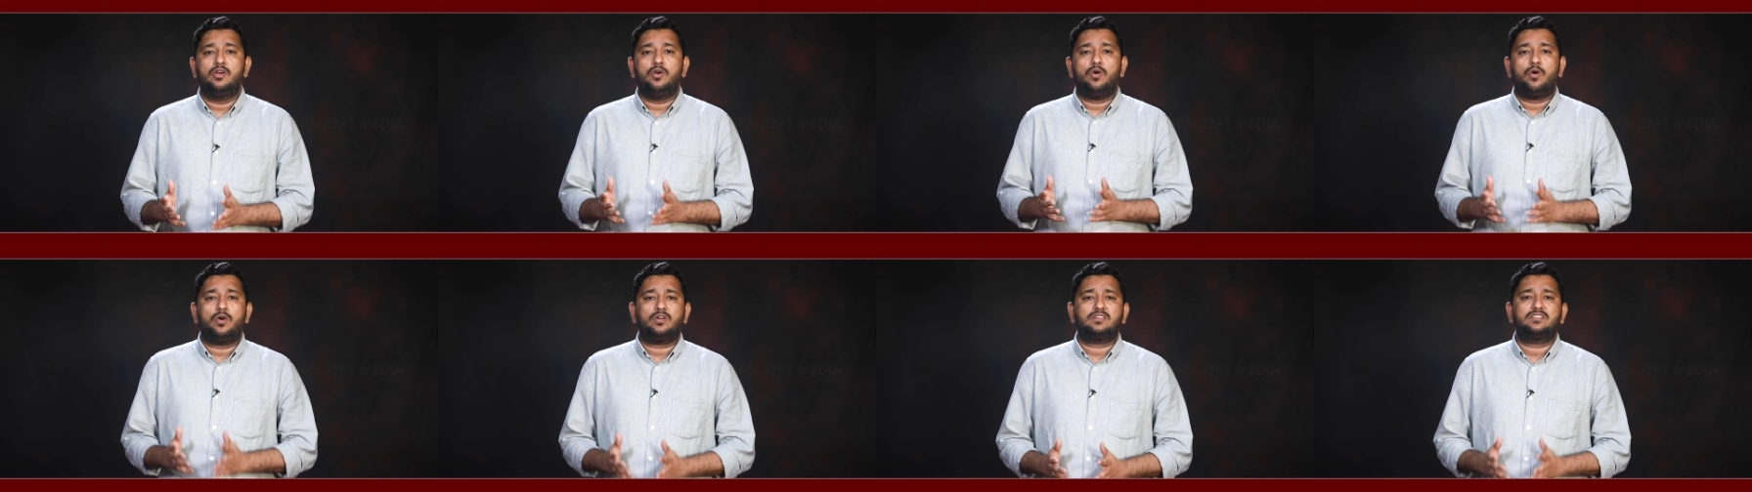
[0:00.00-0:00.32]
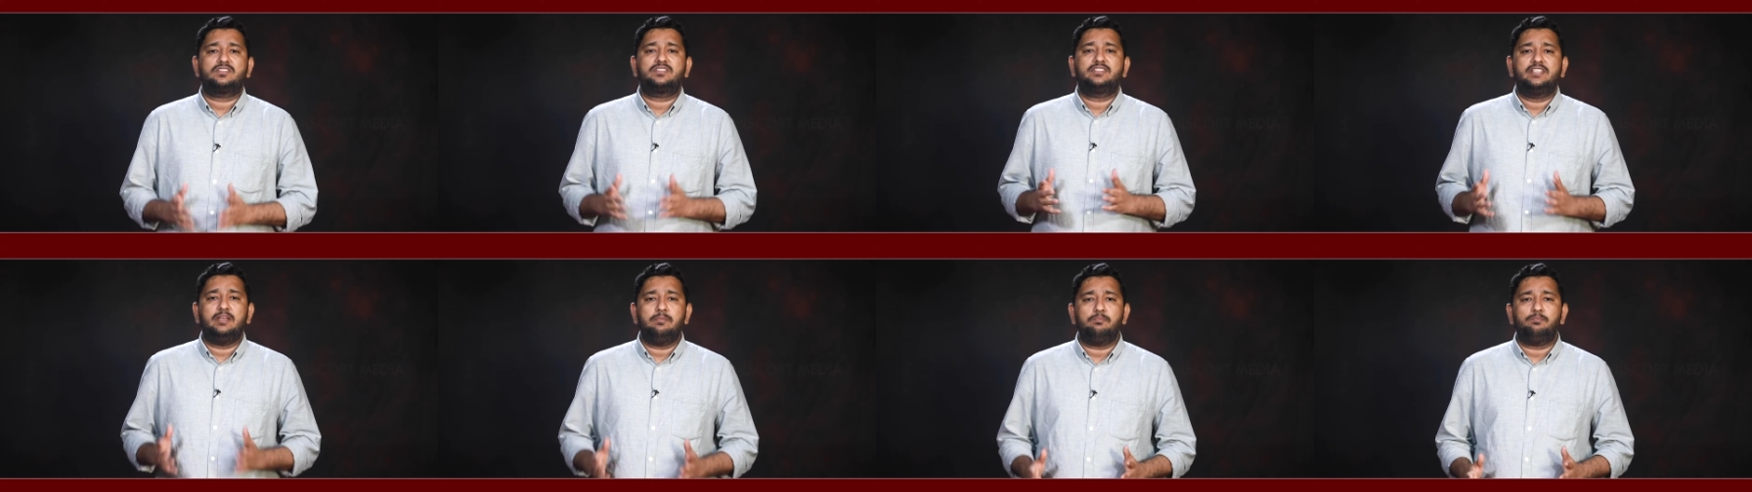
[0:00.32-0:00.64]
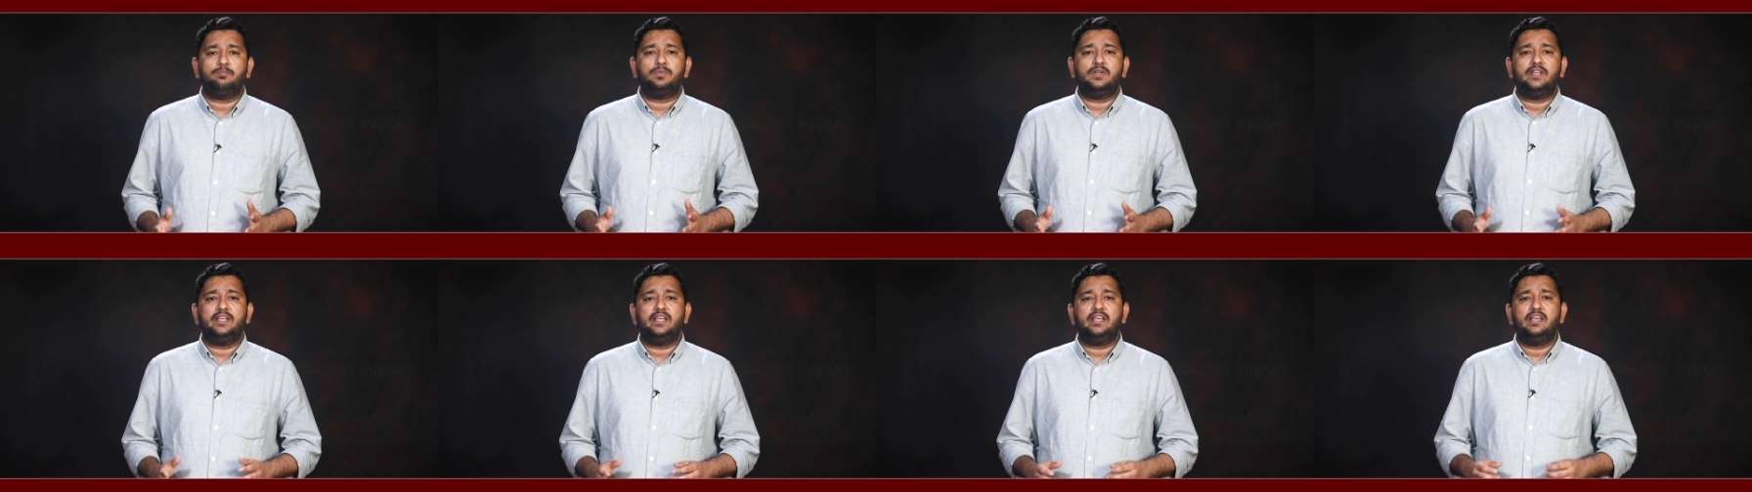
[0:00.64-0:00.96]
or
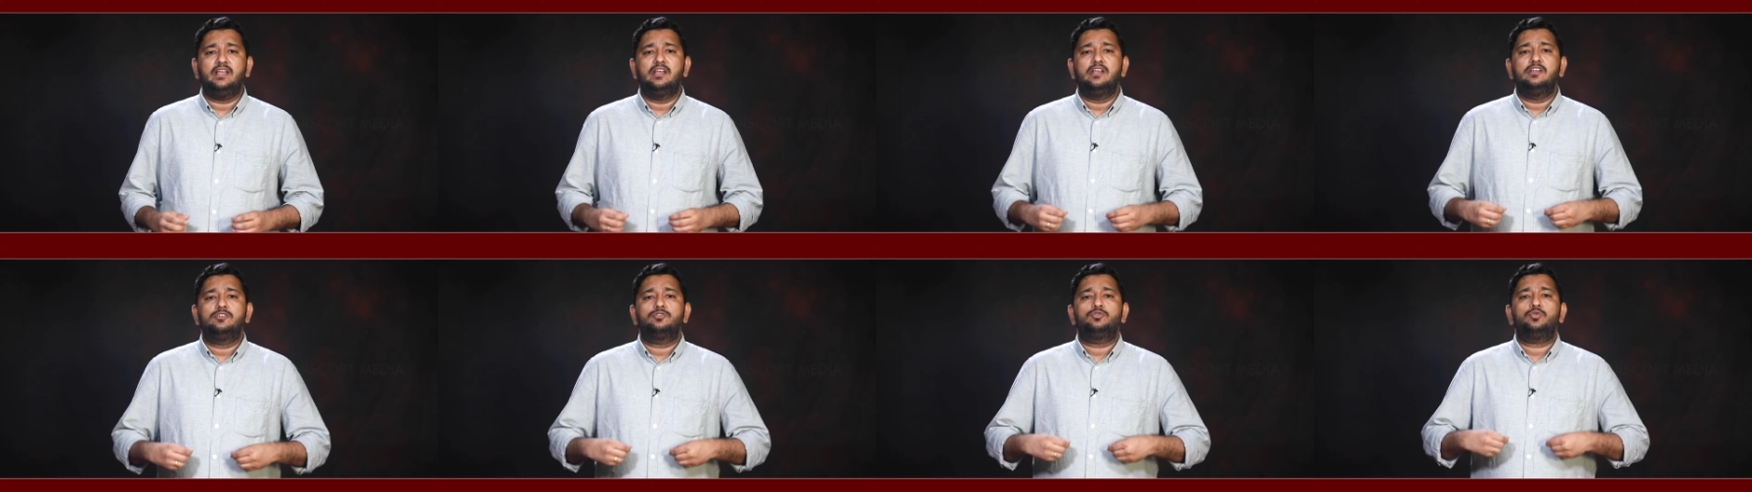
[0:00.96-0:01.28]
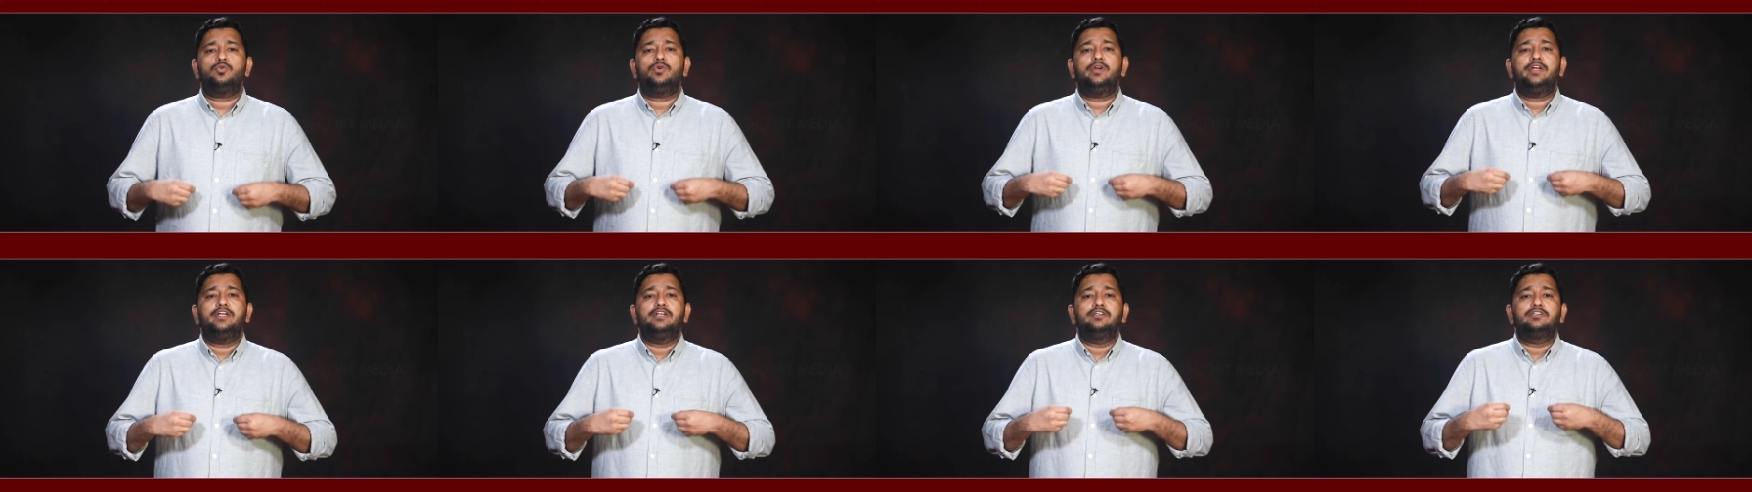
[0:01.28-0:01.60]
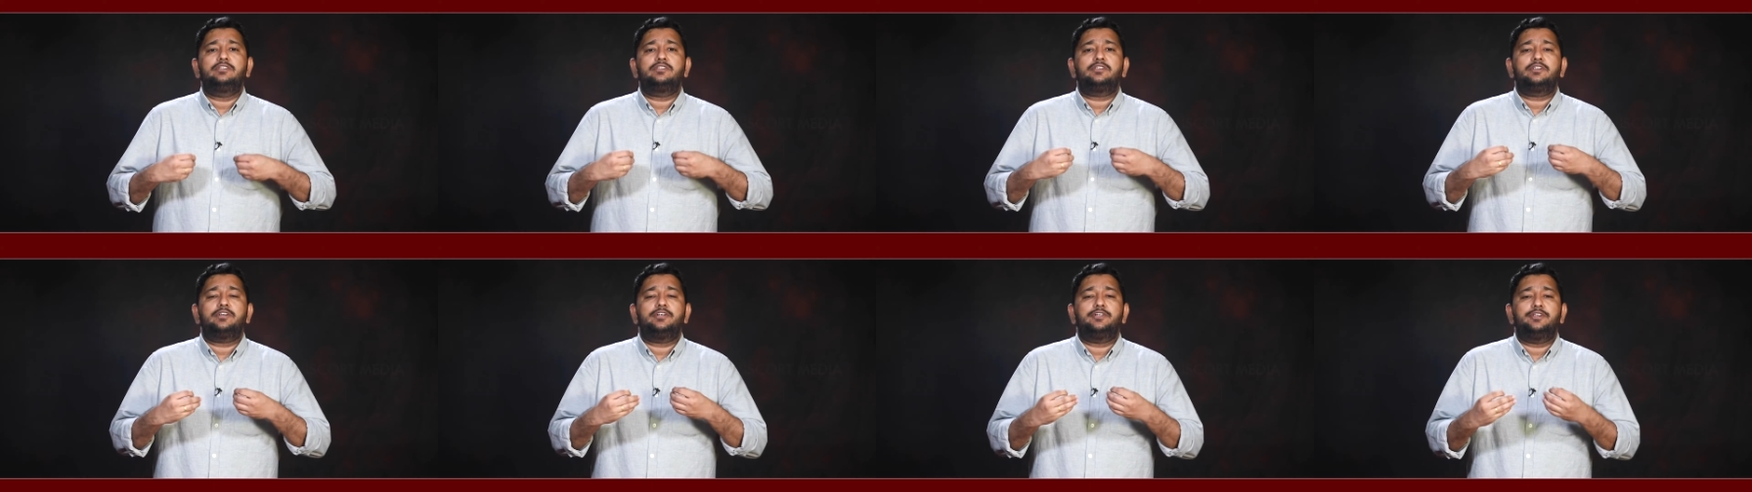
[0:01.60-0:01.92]
simply to
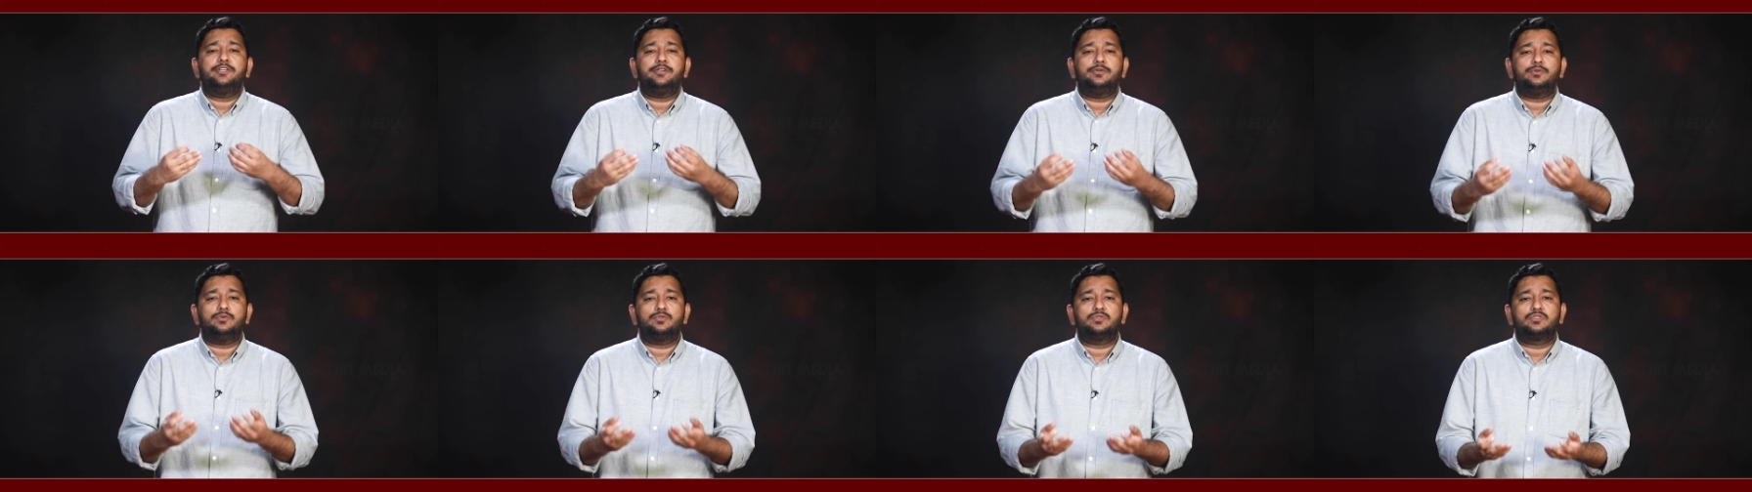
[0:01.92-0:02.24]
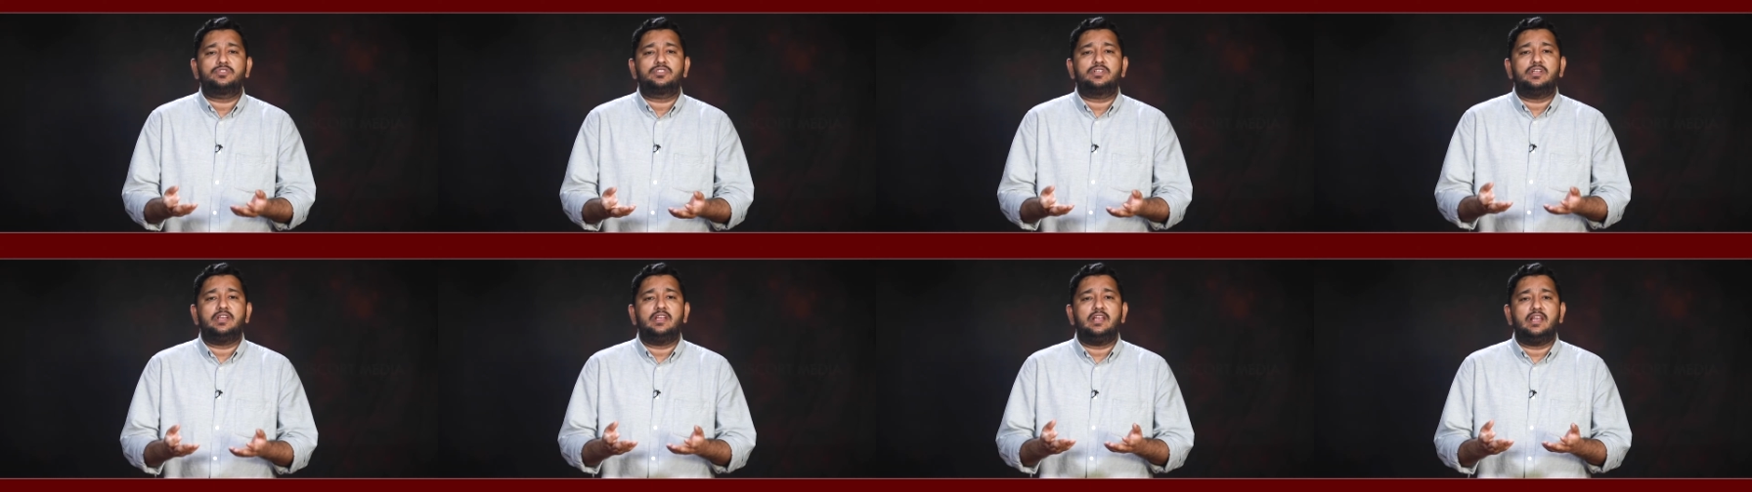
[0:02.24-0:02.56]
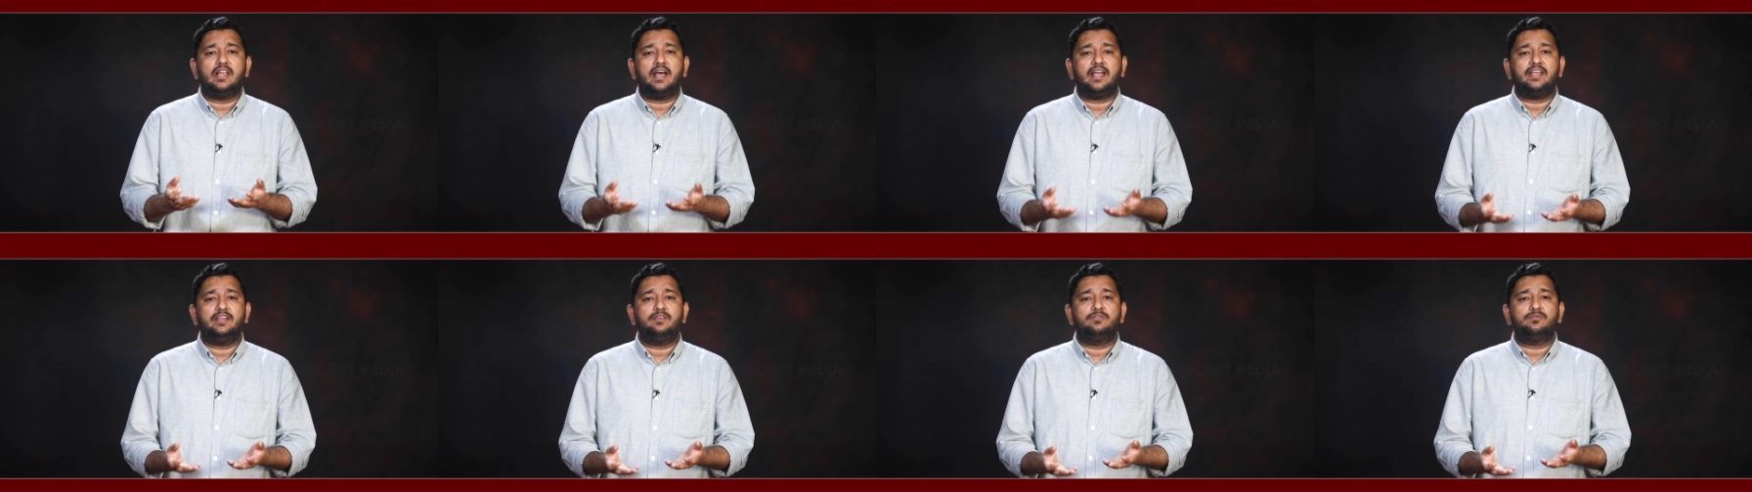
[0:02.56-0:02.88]
introduce
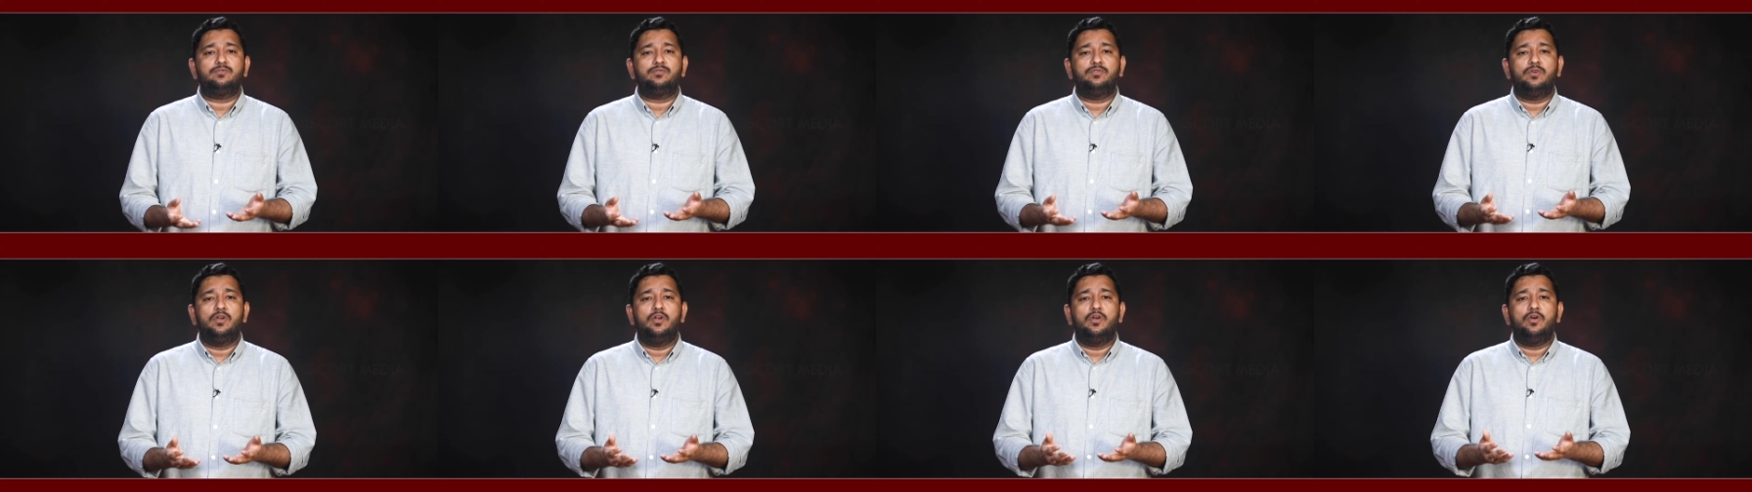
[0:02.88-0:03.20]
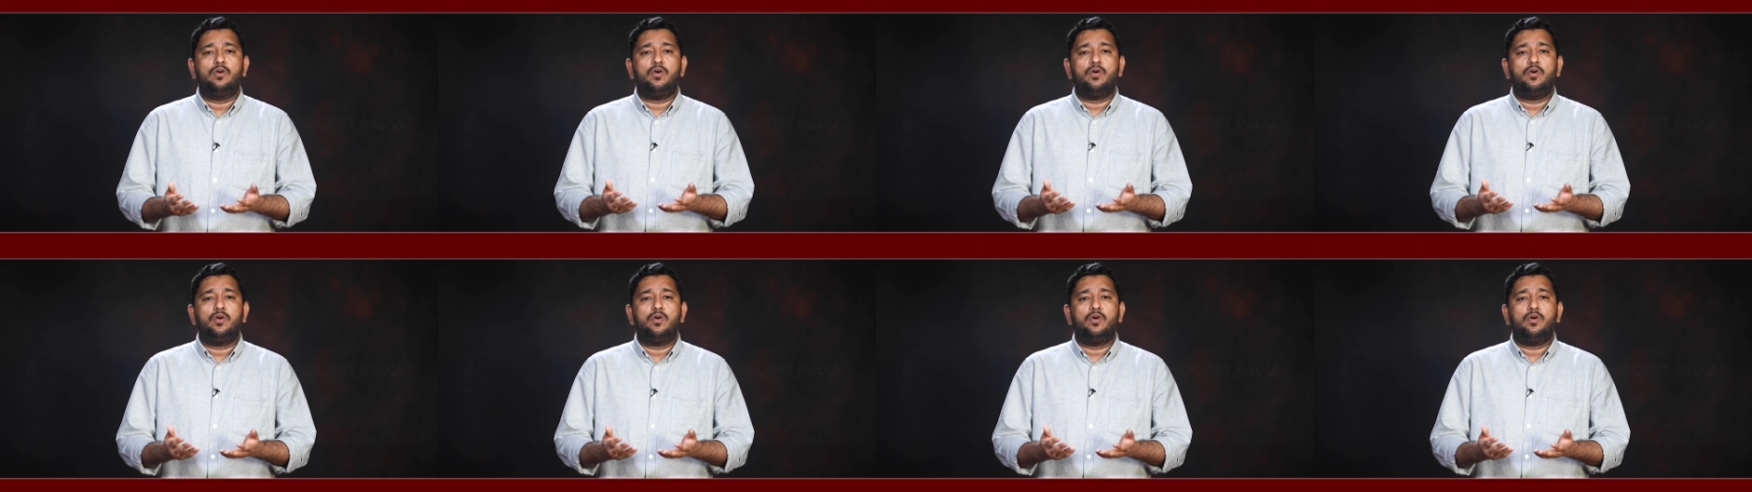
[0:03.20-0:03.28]
life